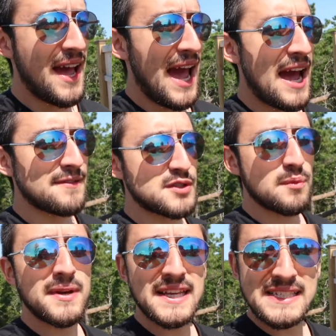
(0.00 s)
have so
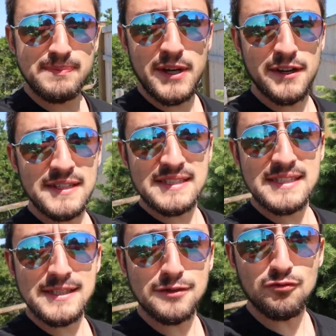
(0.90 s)
many
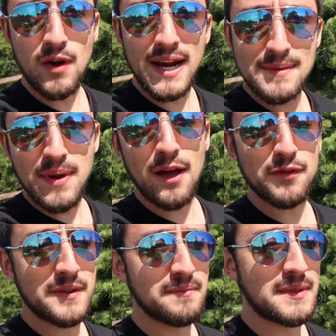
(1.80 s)
experiences and write
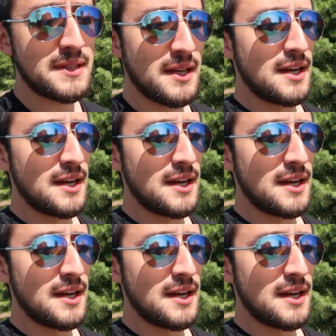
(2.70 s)
about them and